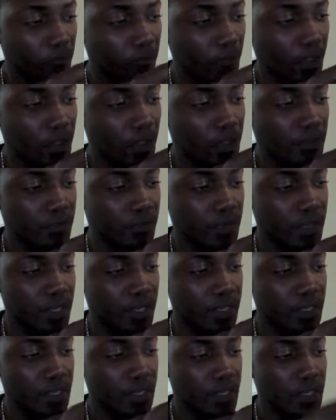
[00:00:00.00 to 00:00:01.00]
If I
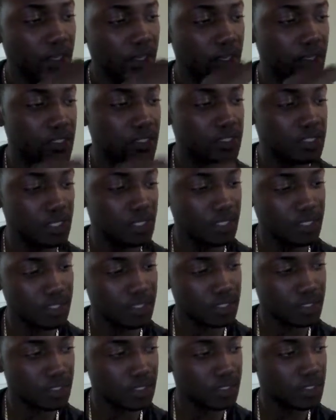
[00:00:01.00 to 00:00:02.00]
hit
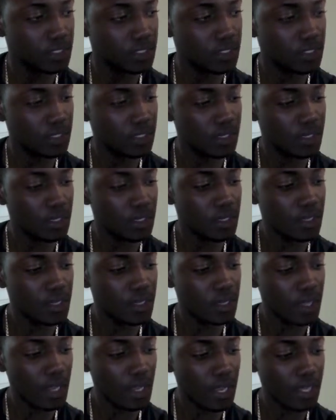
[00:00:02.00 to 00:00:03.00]
senator,
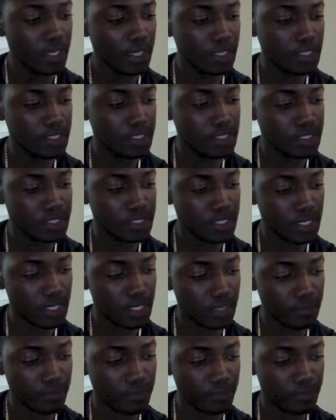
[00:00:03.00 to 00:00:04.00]
I can
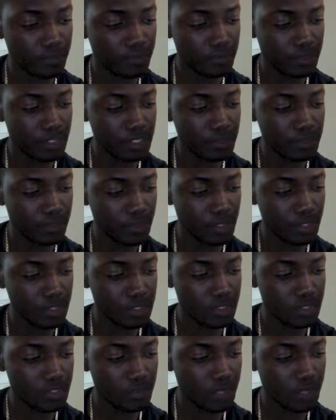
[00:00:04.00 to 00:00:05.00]
save this person
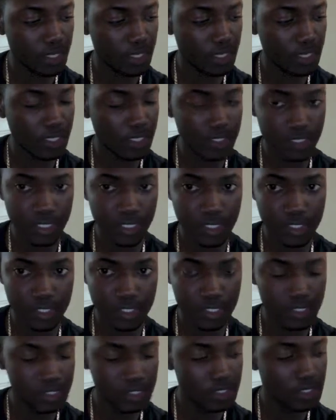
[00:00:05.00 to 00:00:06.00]
to my contacts
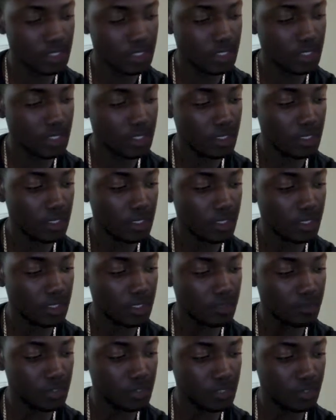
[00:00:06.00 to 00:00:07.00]
list, and let me
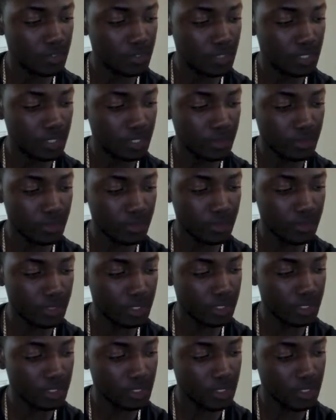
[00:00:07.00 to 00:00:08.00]
show you that real
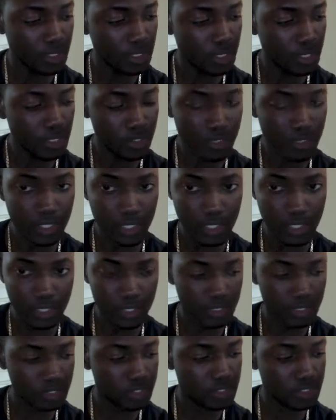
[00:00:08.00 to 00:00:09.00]
quickly. You get an
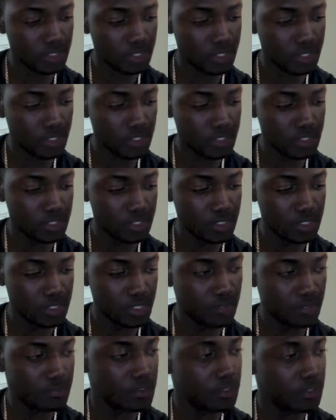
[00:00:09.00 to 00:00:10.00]
alert saying it's
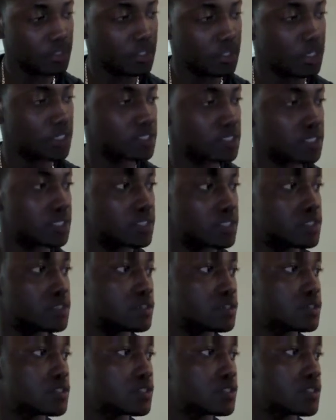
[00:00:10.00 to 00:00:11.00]
saved to your contact
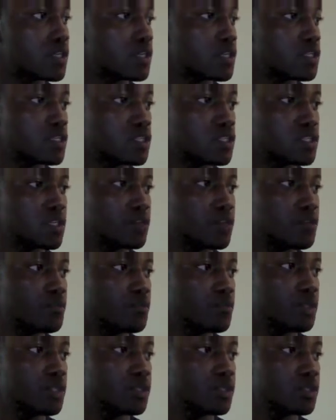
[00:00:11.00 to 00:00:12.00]
list. I just saved
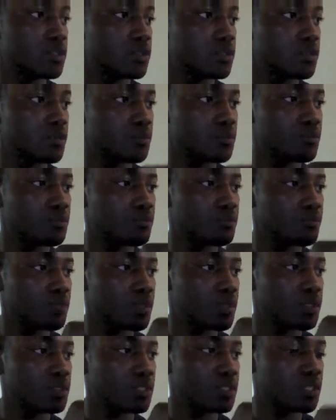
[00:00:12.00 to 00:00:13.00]
Bill
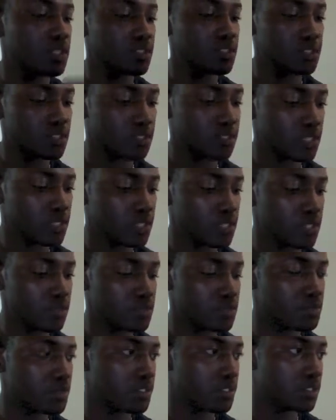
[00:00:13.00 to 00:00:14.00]
Nelson. I think it was
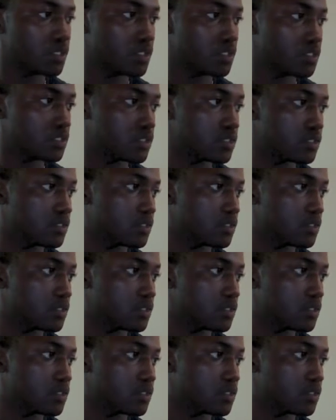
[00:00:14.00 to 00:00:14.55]
Bill Nelson.